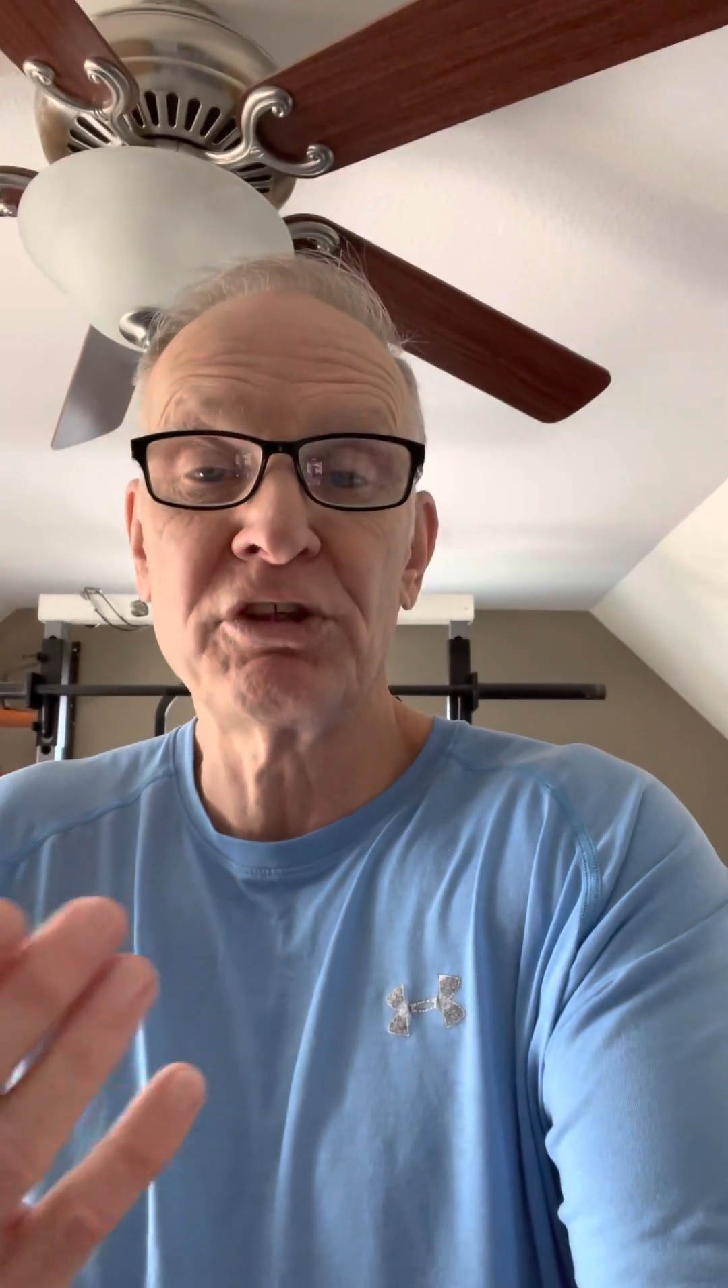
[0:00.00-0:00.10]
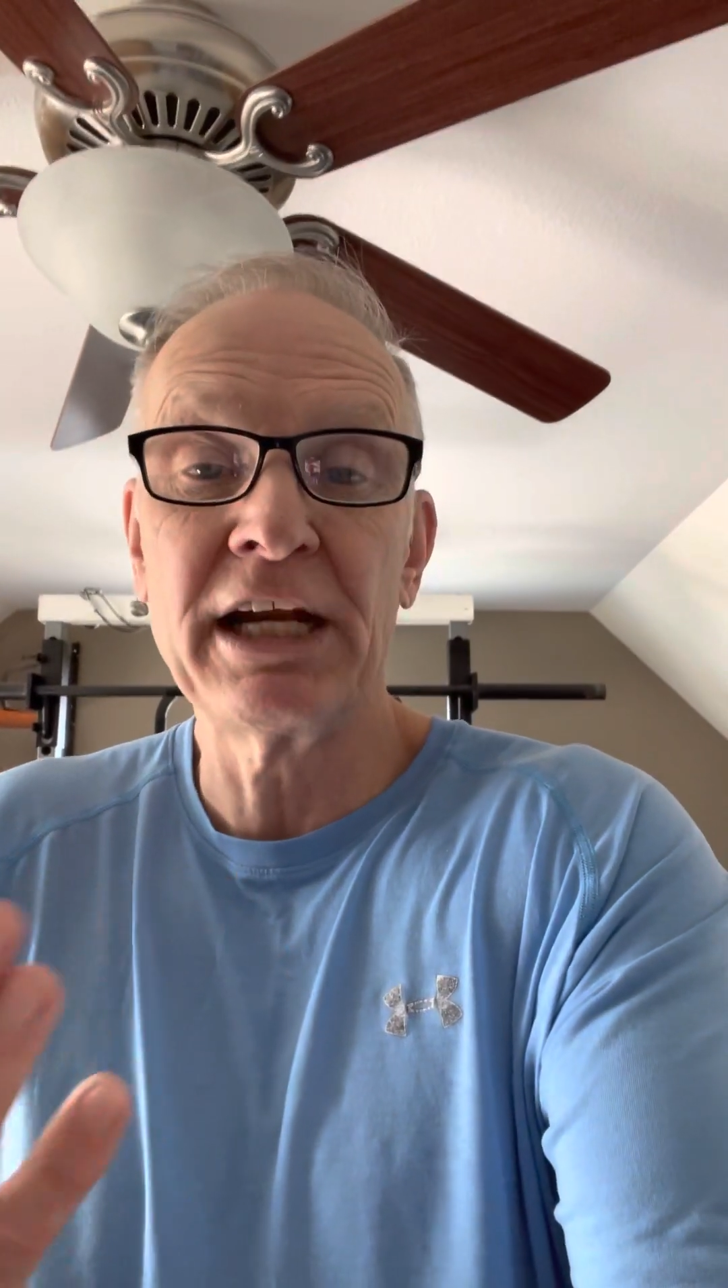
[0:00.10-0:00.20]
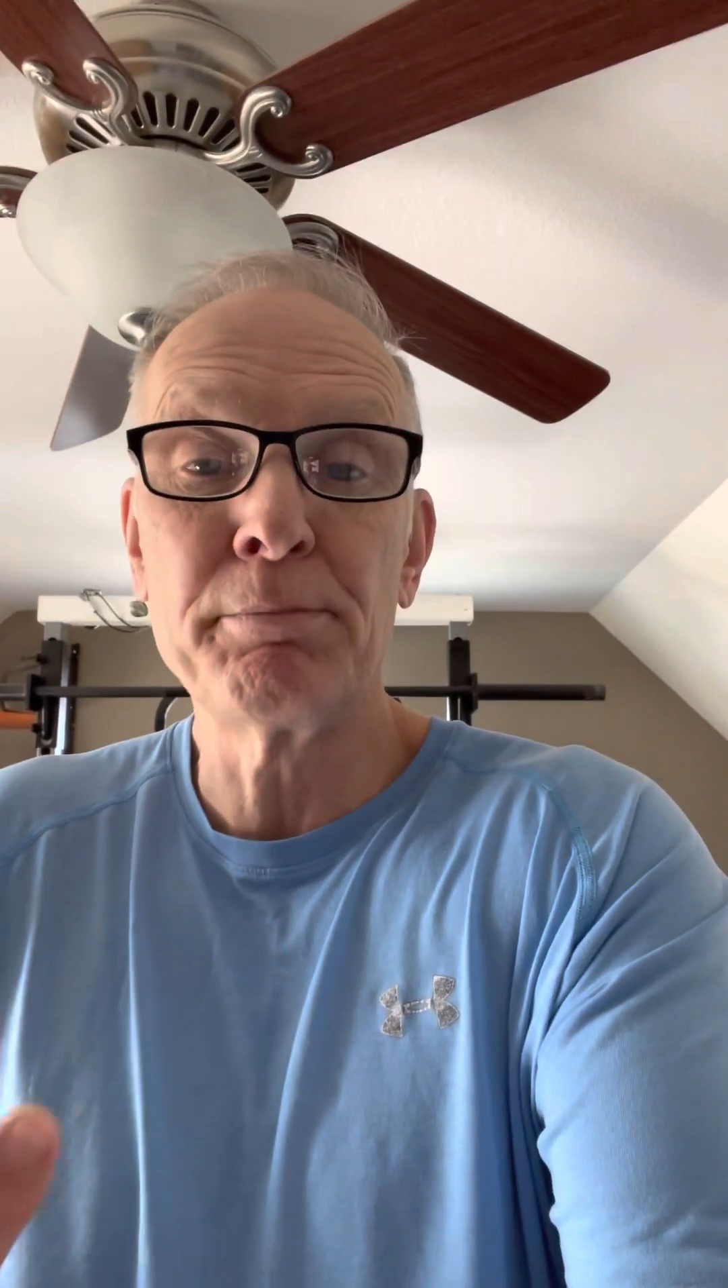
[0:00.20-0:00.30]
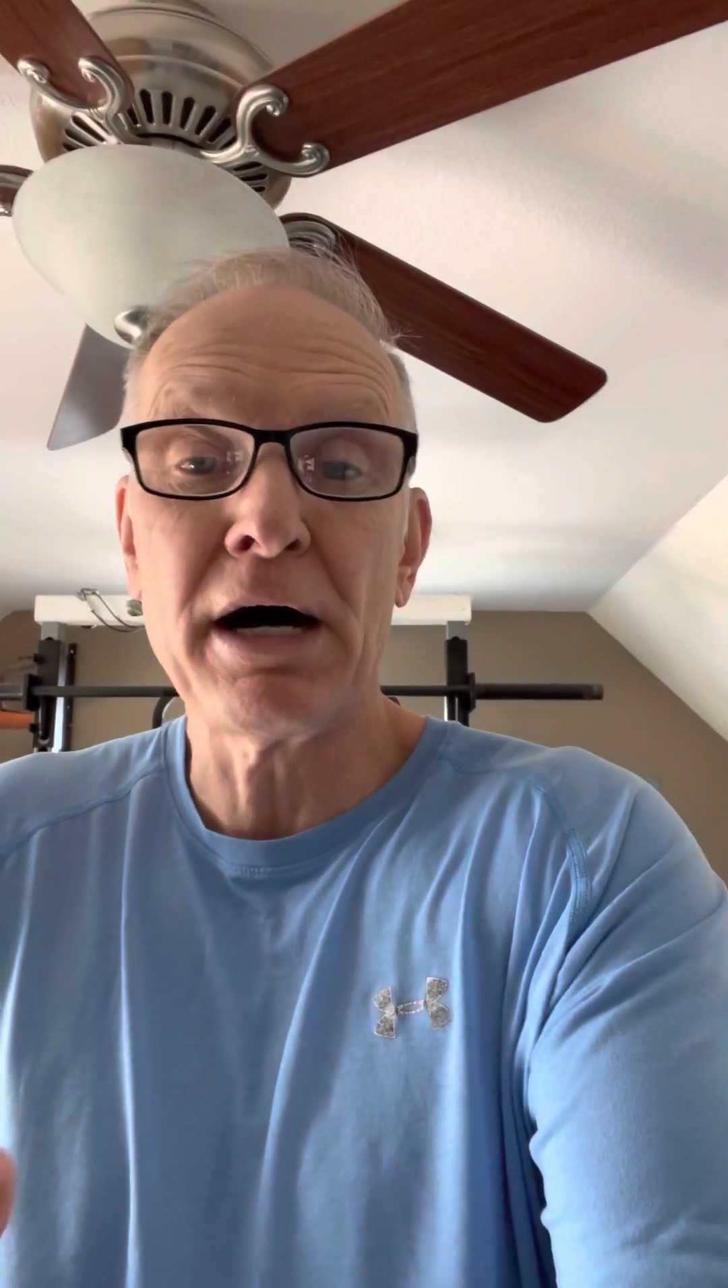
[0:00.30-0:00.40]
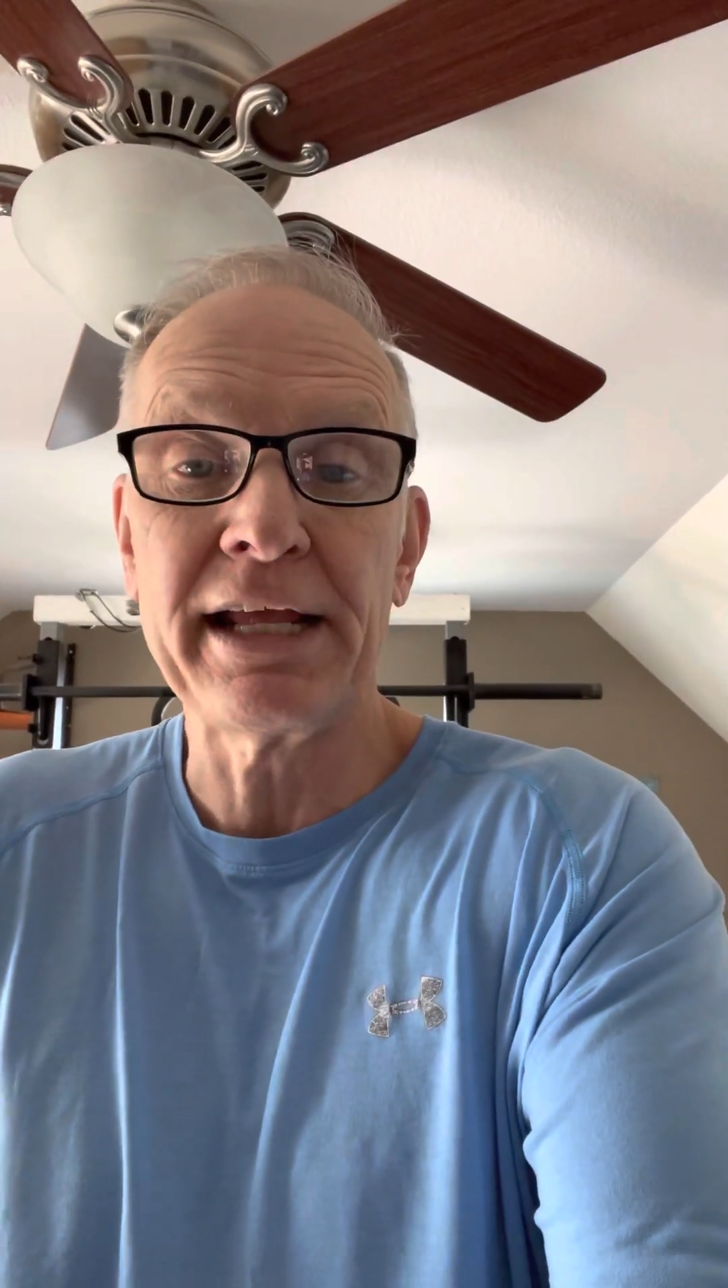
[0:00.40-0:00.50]

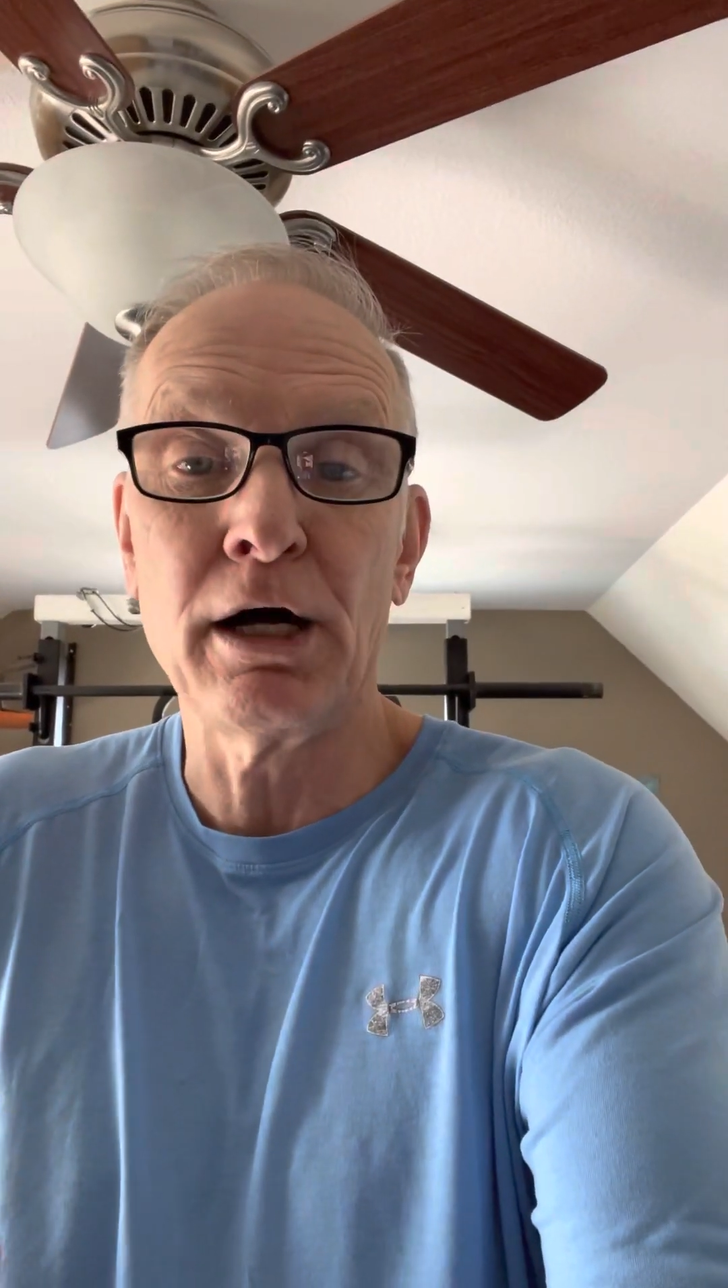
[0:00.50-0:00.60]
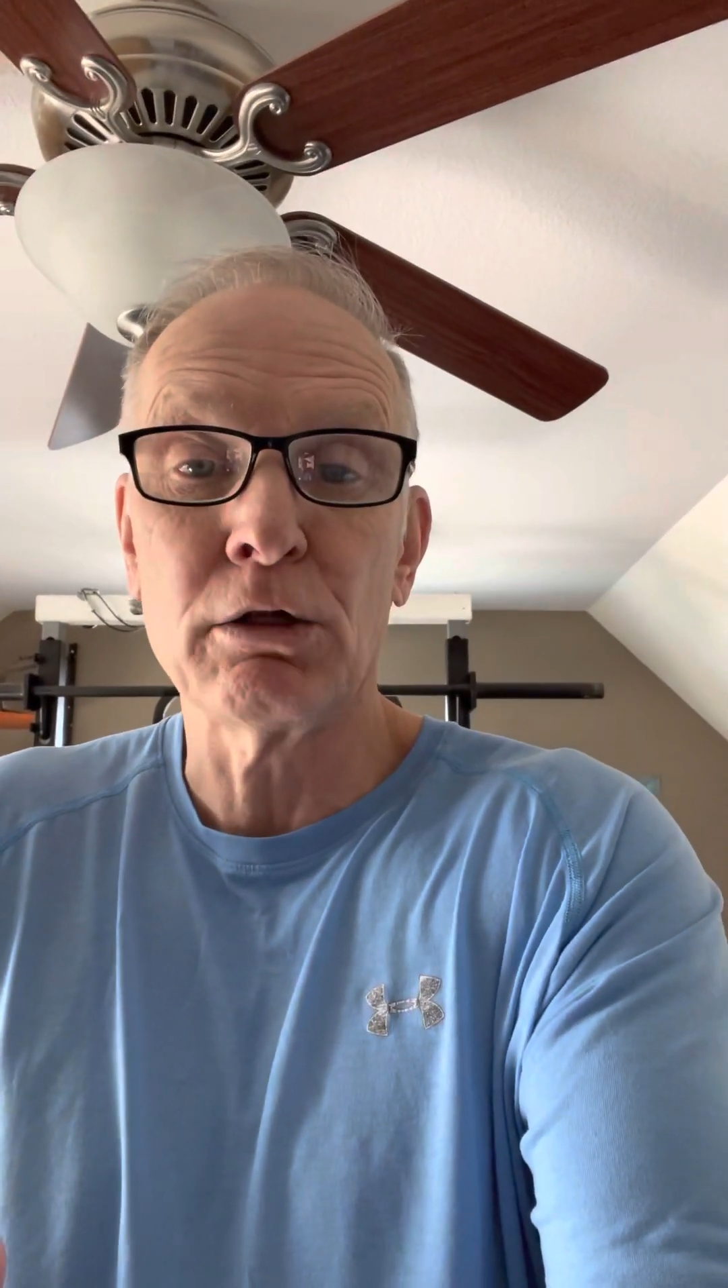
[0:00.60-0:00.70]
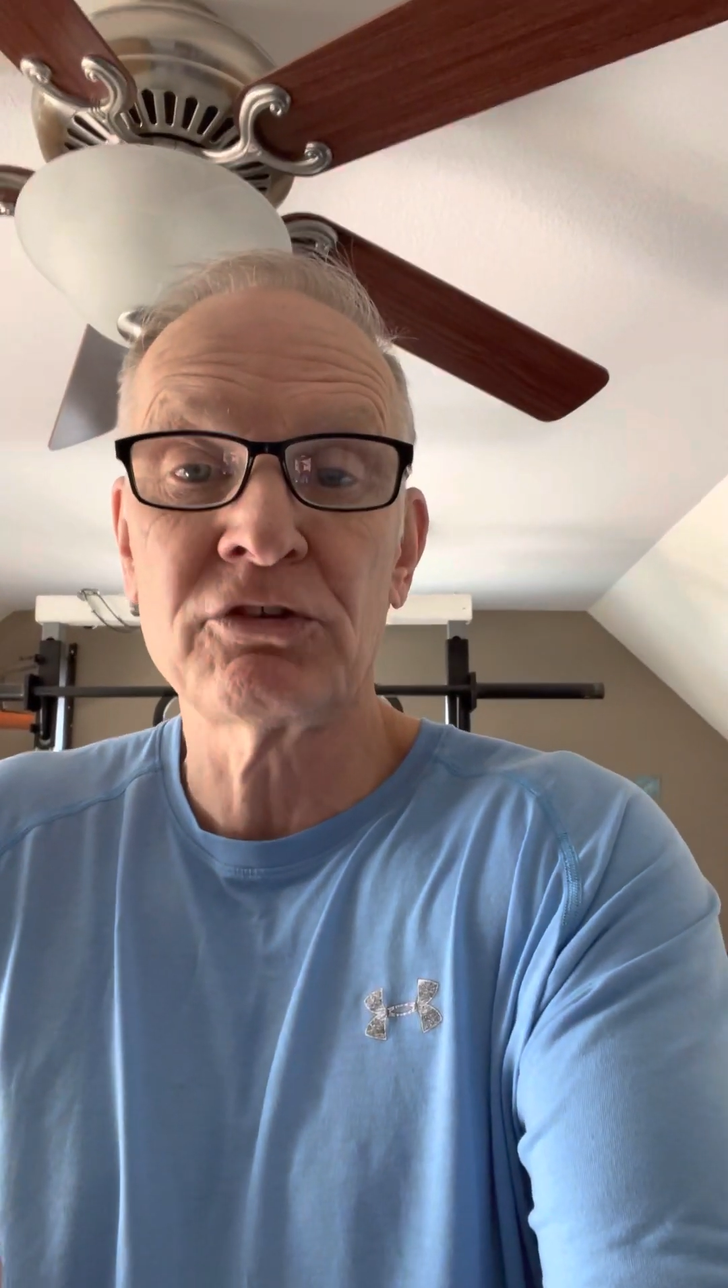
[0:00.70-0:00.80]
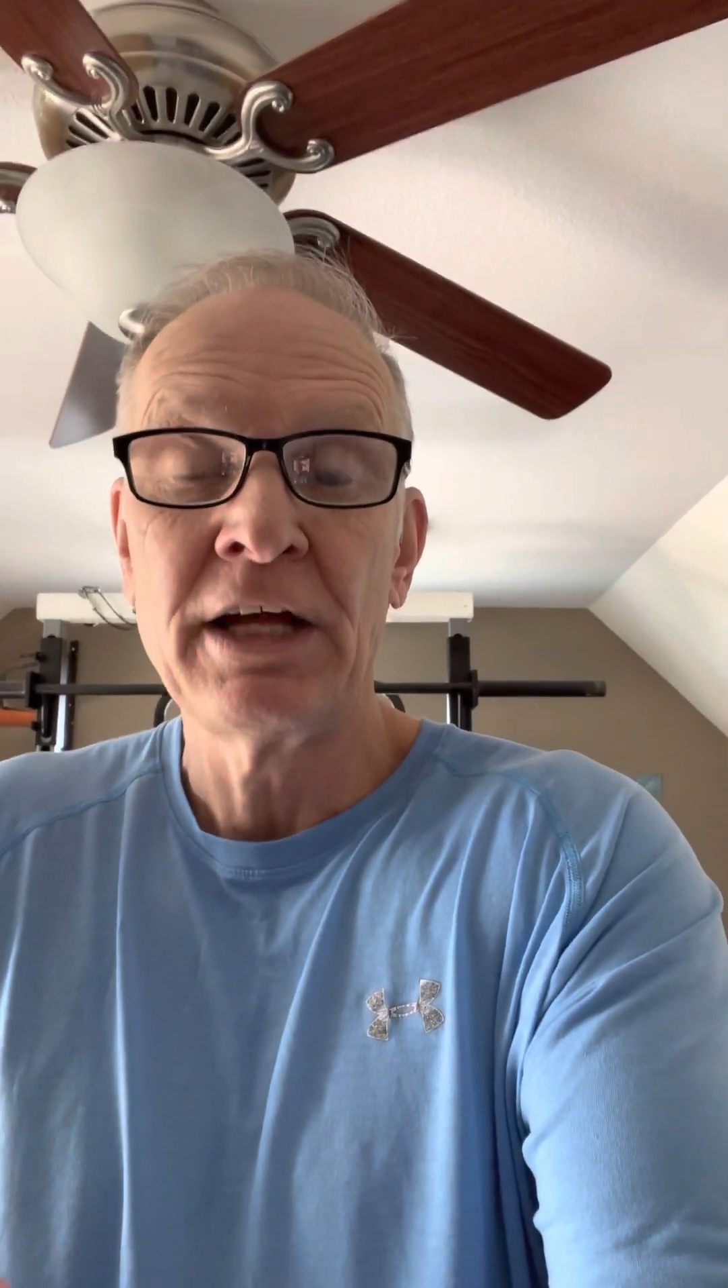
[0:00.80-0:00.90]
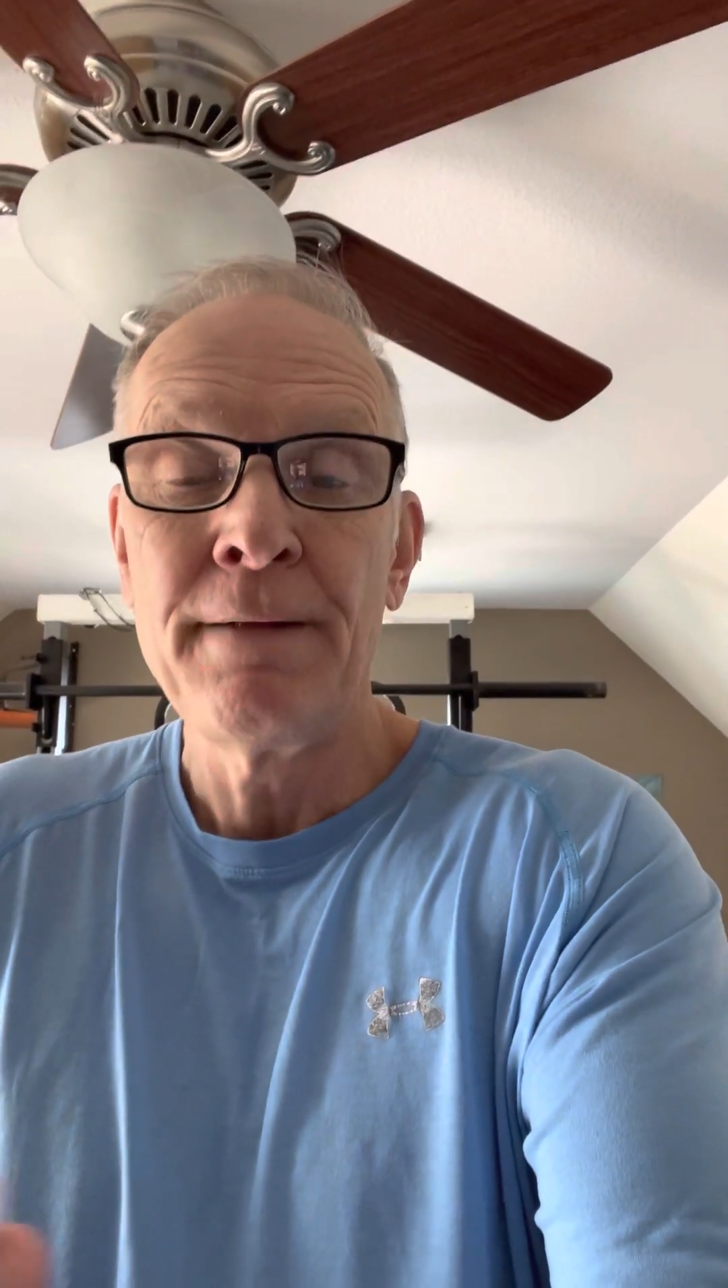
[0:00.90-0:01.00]
anybody else,